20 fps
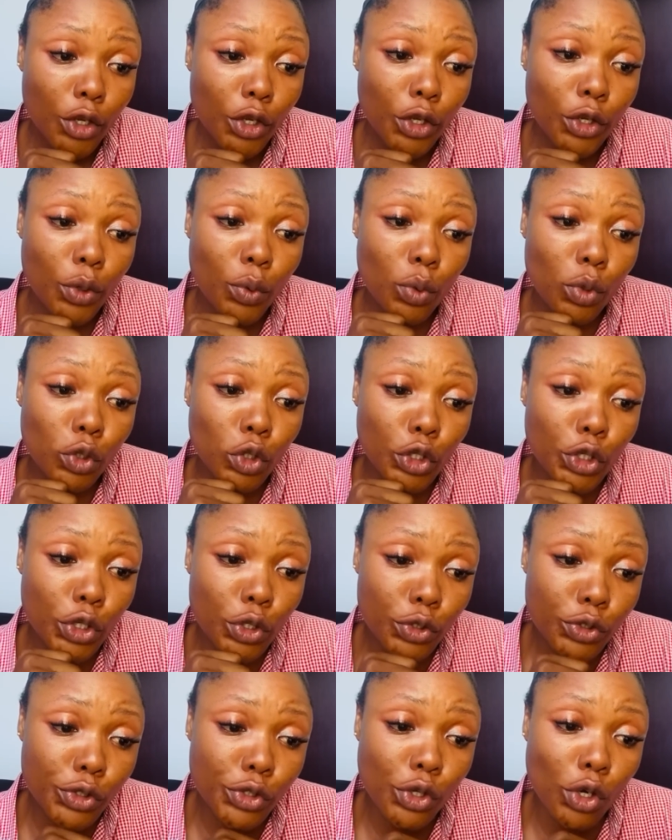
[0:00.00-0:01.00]
you will
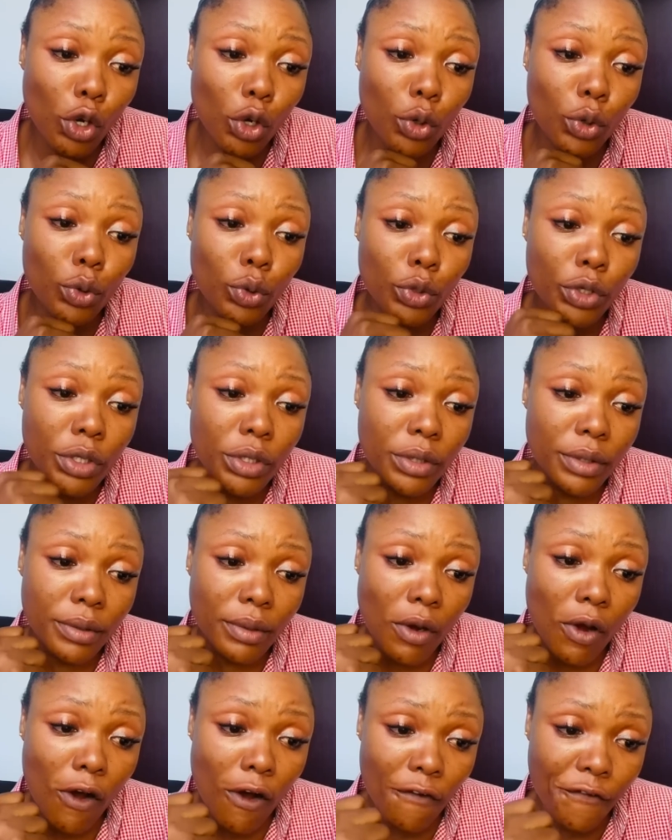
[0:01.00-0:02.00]
use your good
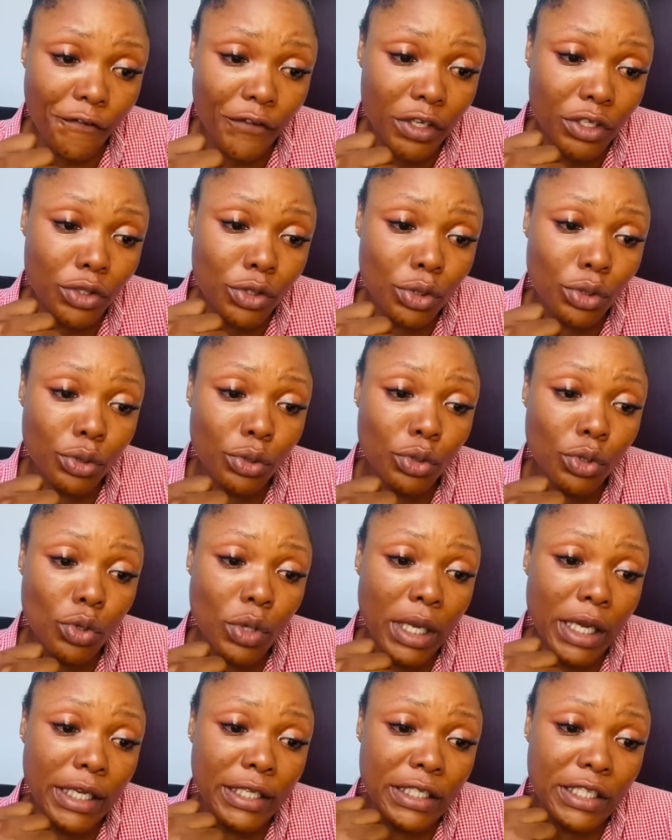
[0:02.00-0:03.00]
office
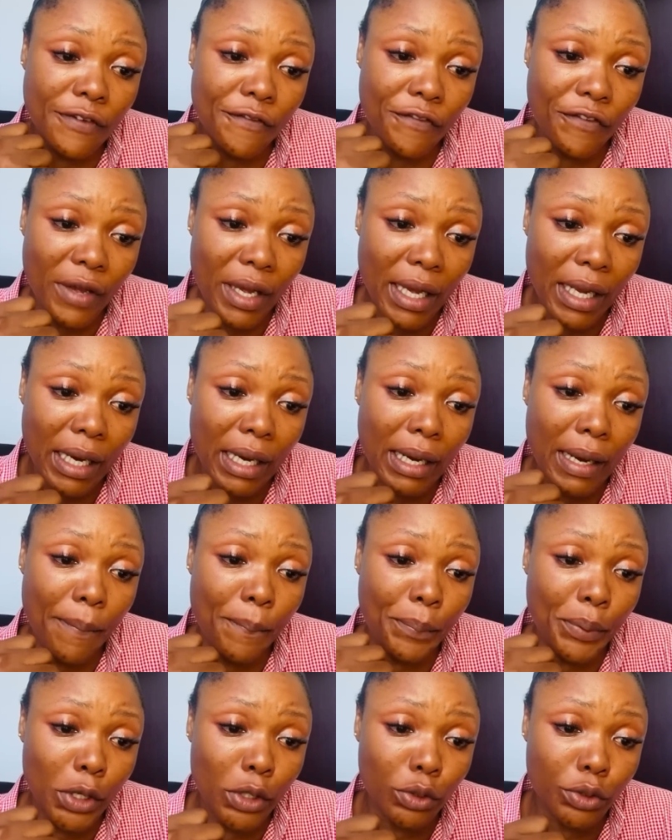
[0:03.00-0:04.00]
to intervene and
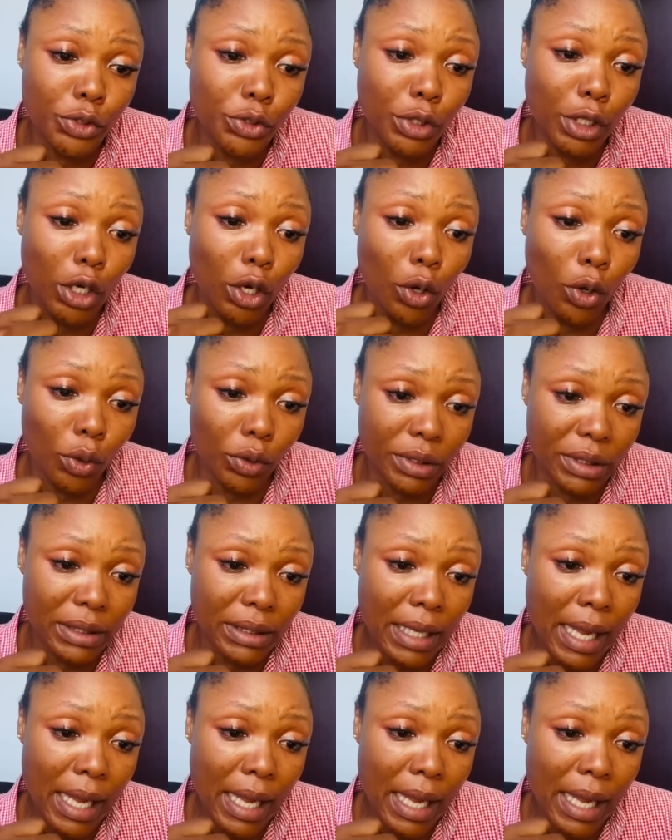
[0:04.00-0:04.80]
appeal to the court